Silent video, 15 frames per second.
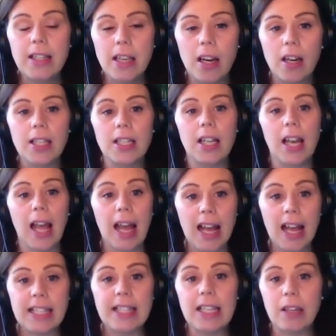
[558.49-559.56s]
the article
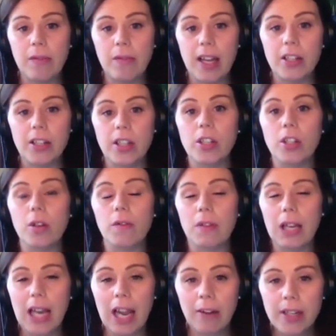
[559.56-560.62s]
has the advantage of
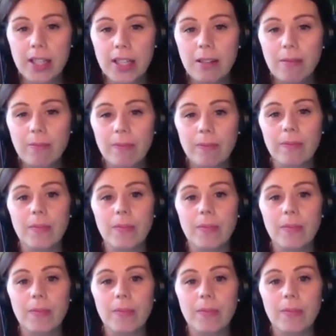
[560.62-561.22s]
clarity,